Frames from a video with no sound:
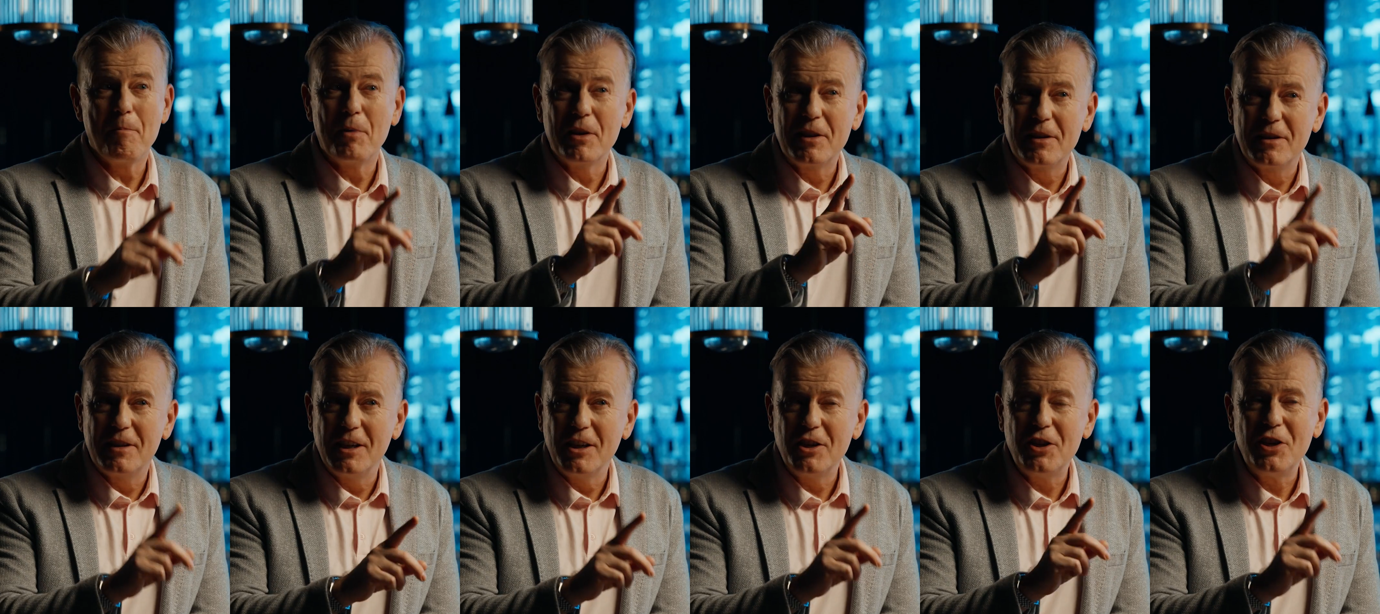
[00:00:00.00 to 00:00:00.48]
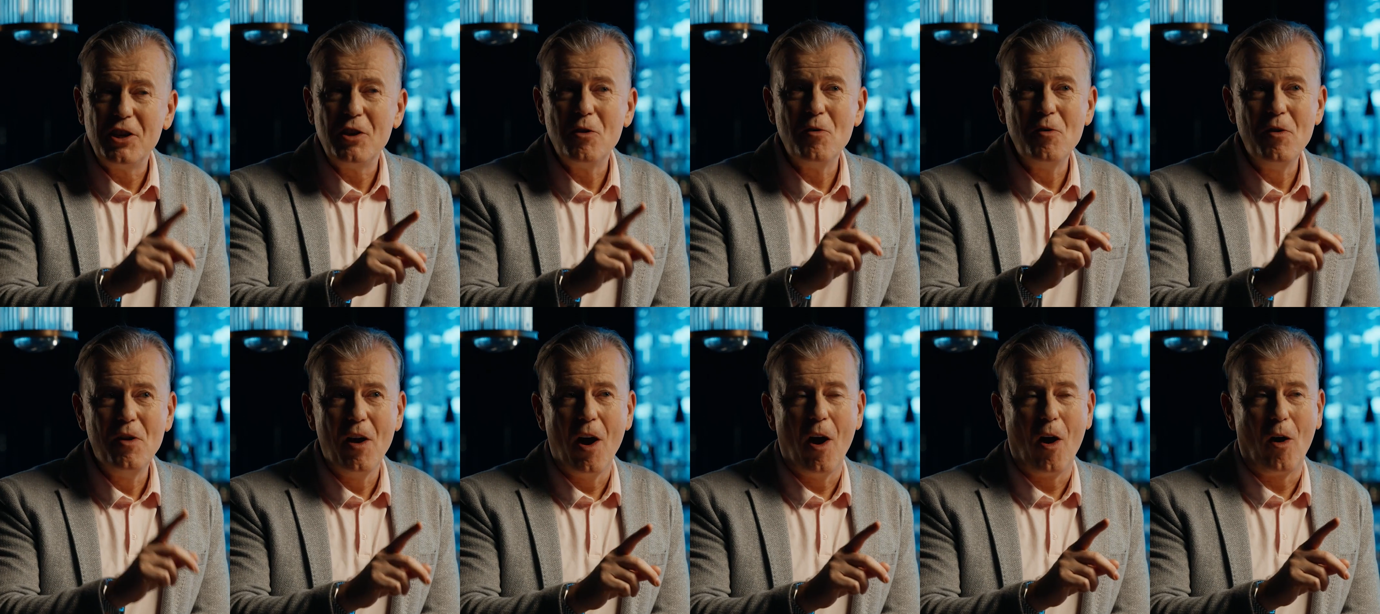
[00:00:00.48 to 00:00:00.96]
But did you
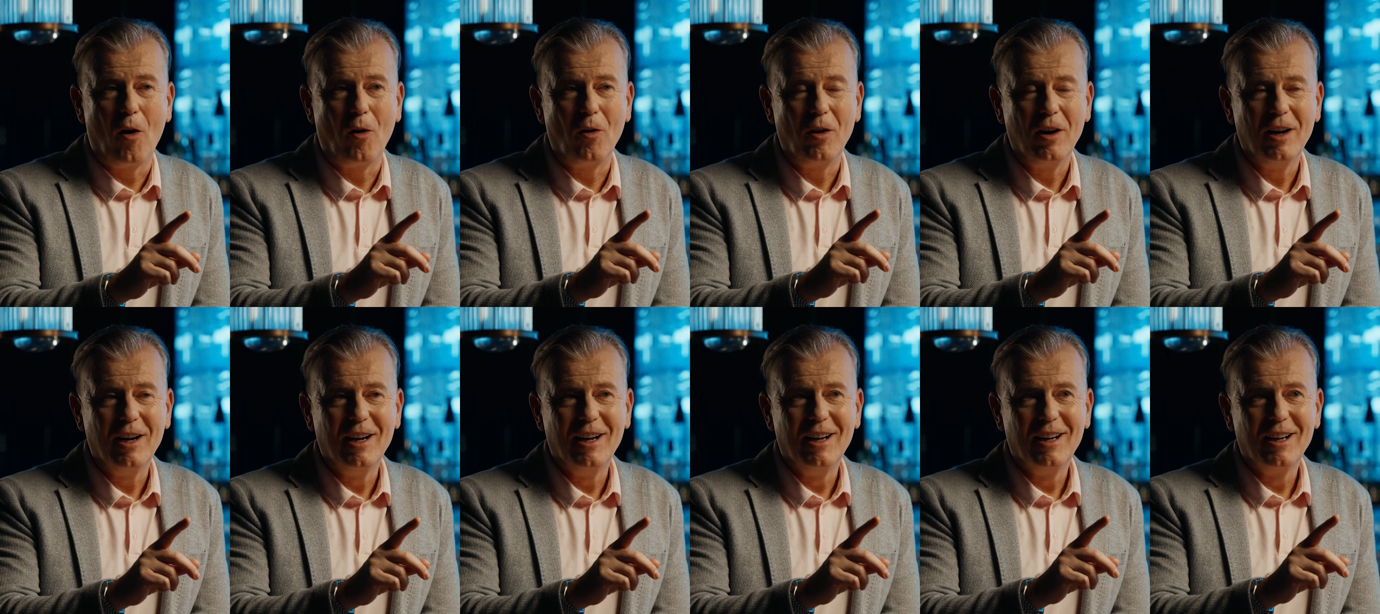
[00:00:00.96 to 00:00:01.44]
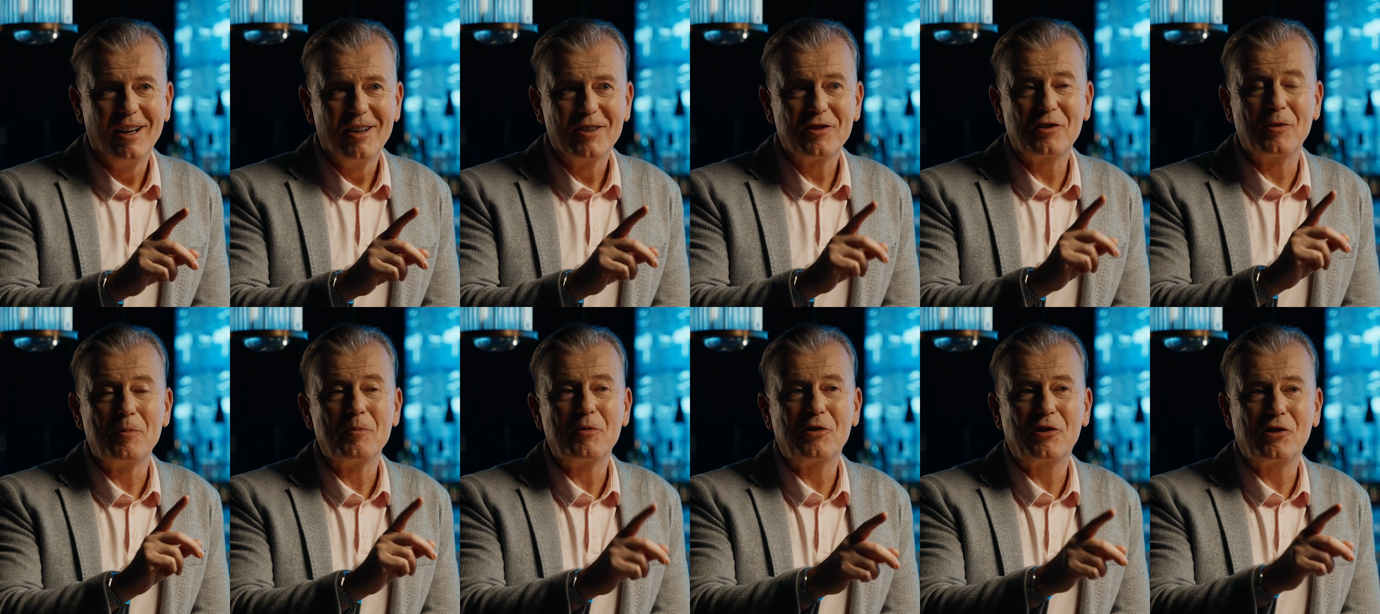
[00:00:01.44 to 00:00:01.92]
know
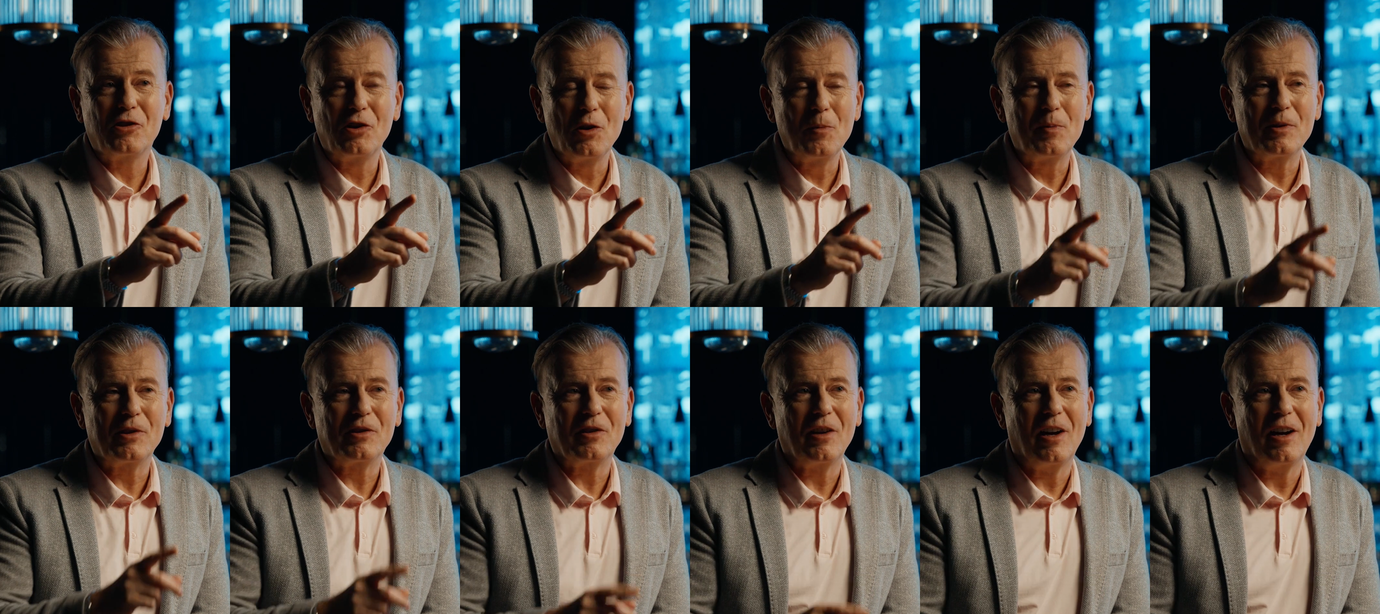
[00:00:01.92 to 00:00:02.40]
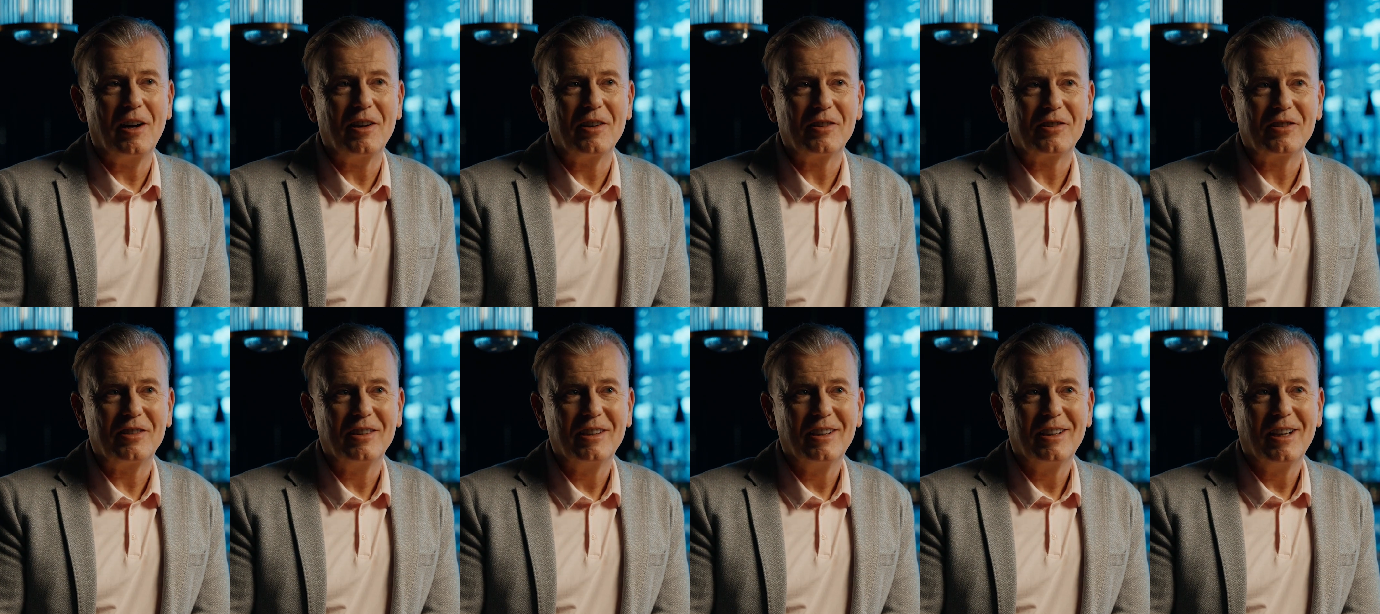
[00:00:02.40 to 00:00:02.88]
some
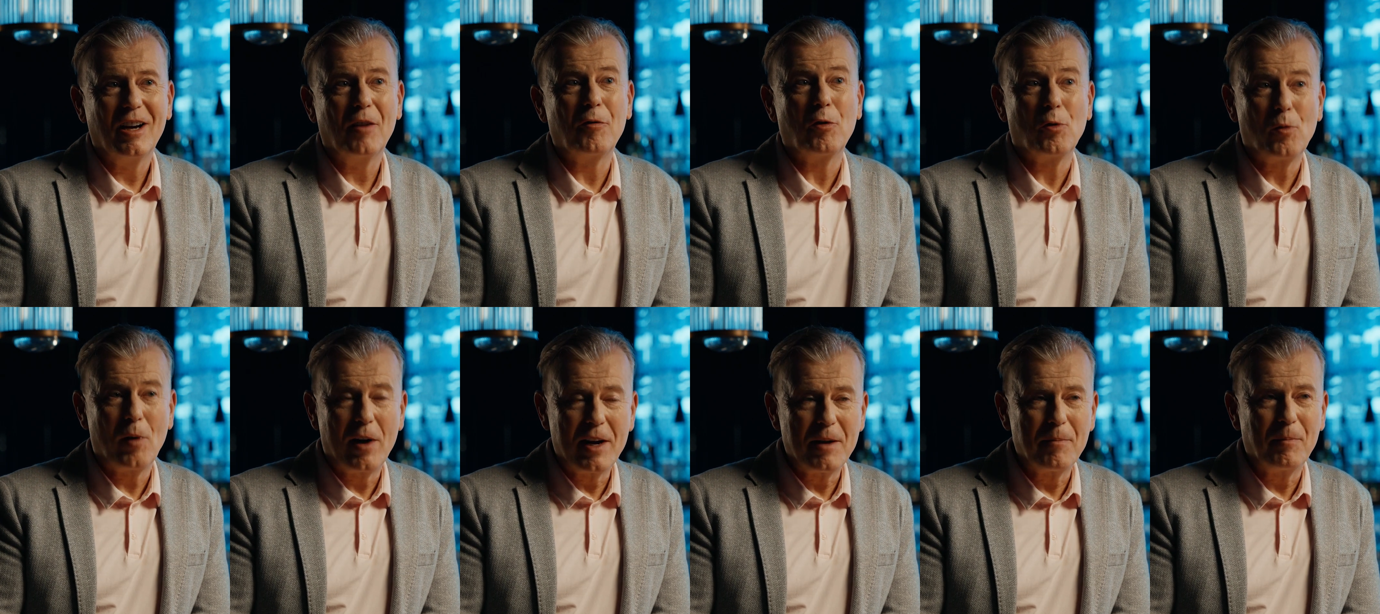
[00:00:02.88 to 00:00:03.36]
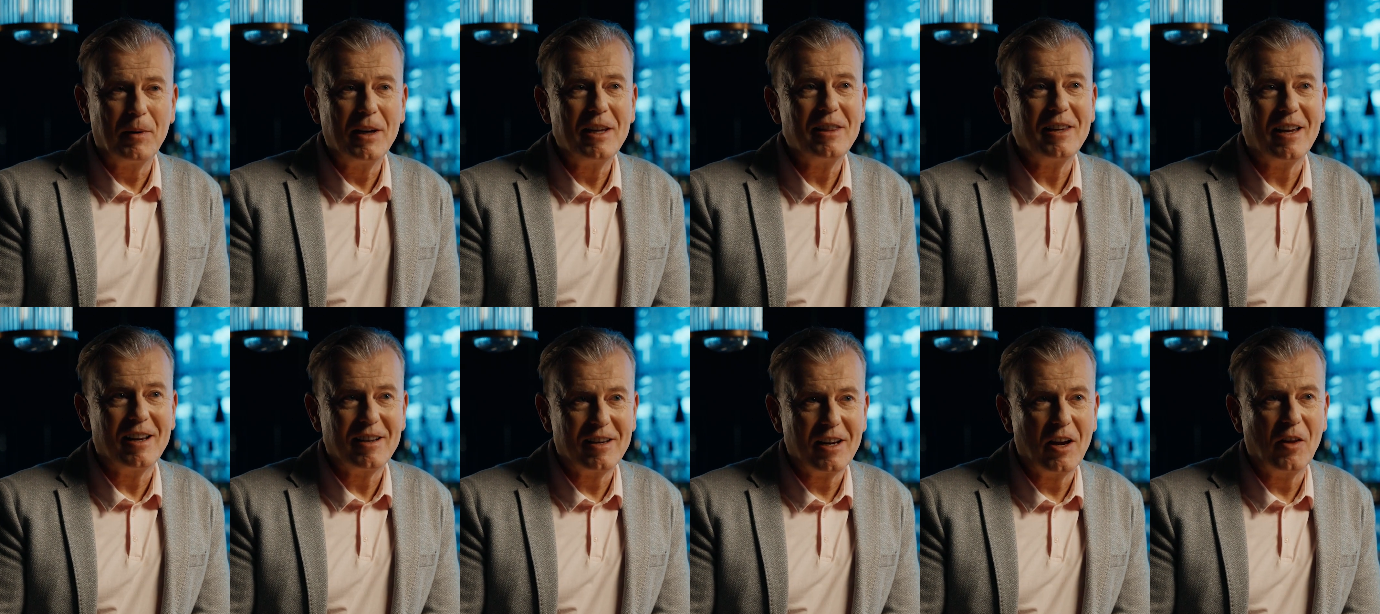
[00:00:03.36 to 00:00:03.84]
superstars have already been
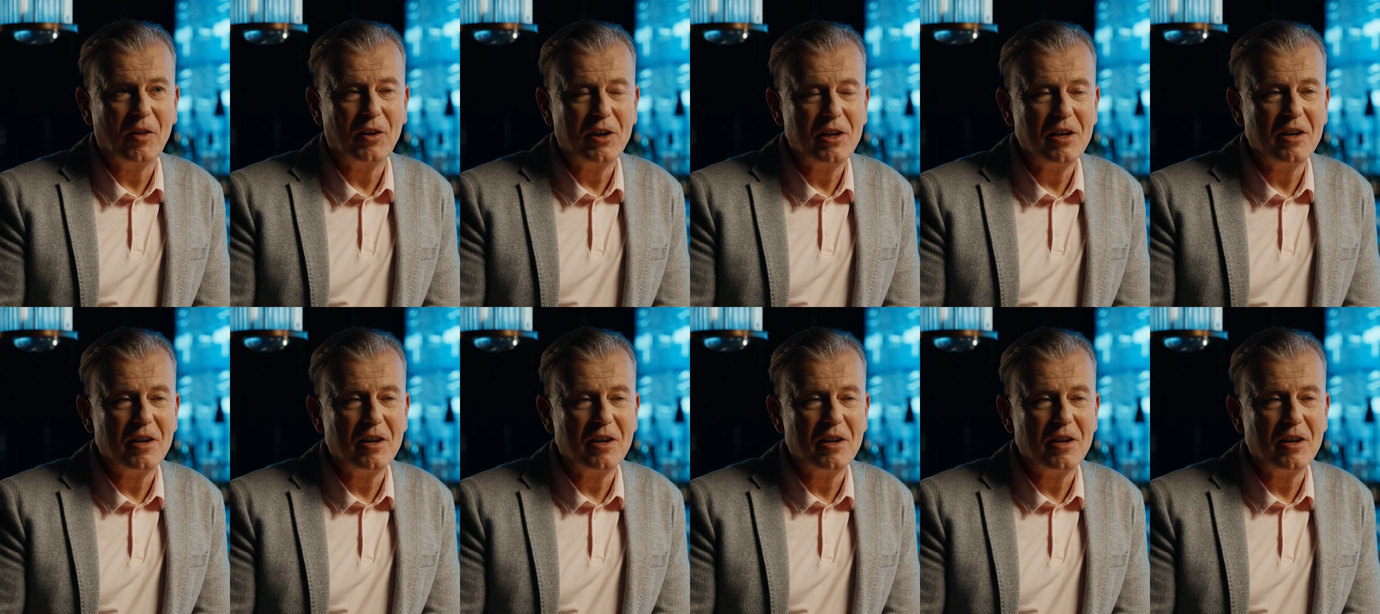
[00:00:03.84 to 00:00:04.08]
there down the